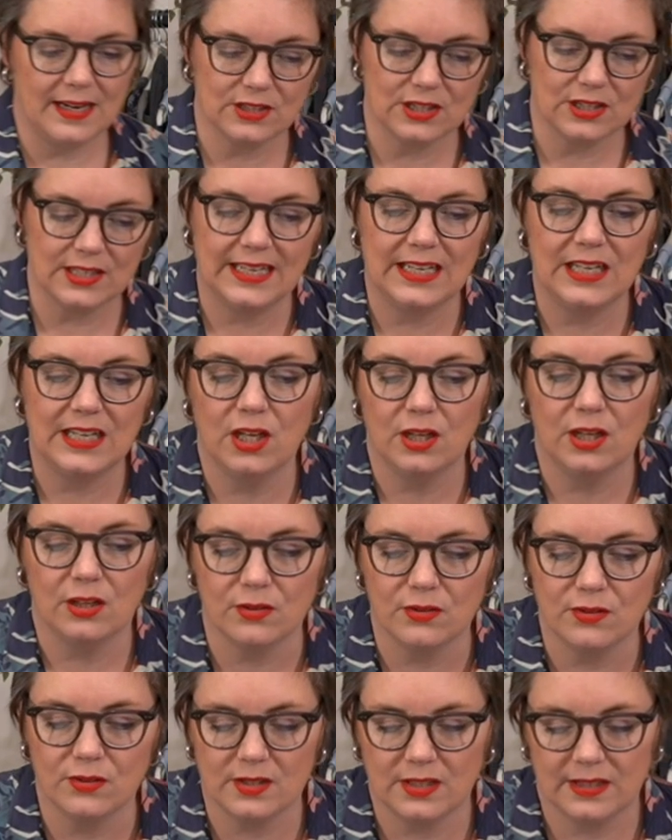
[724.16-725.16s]
actually
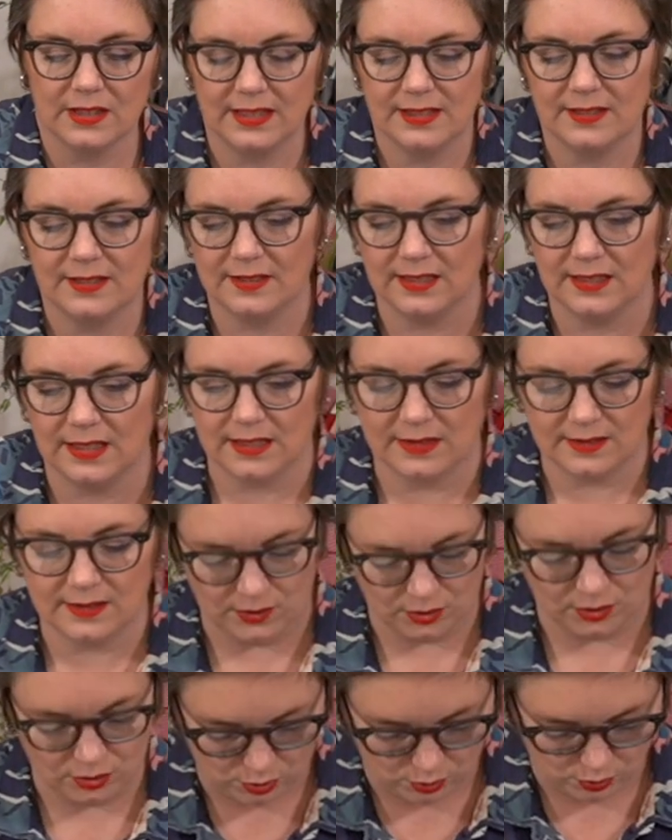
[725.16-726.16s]
used. This
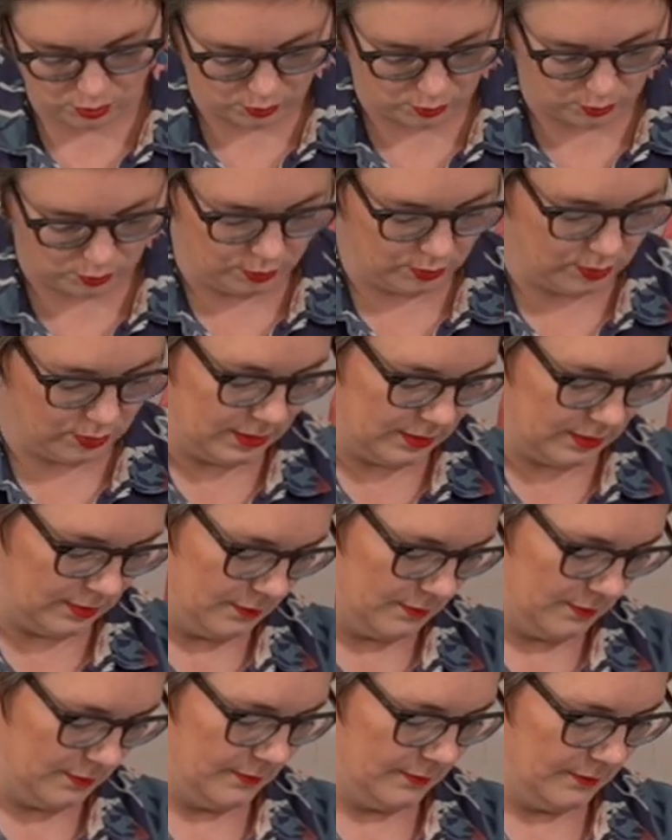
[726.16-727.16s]
is called
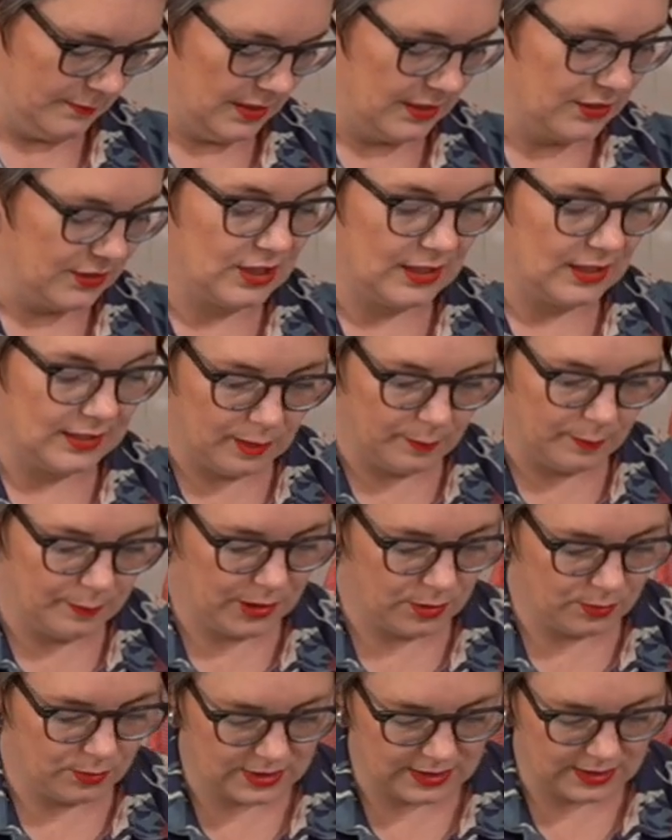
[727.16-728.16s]
Gentle
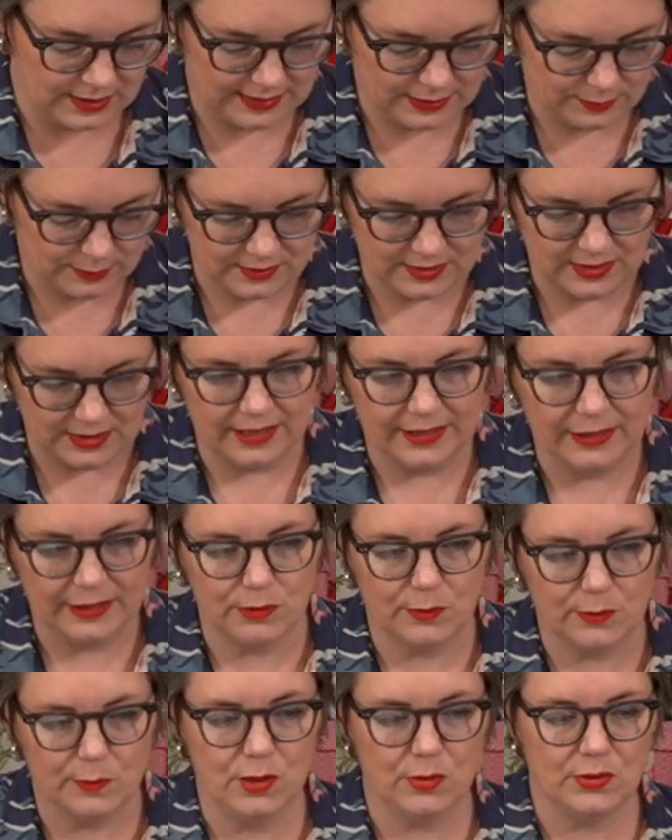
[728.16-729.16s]
Beauty. That was it. I knew
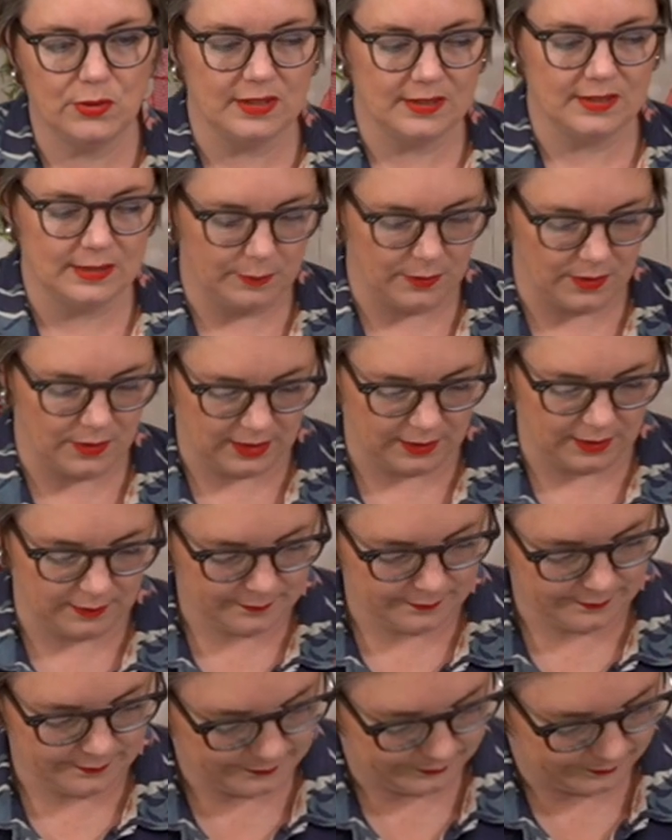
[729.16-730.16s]
it was Beauty something.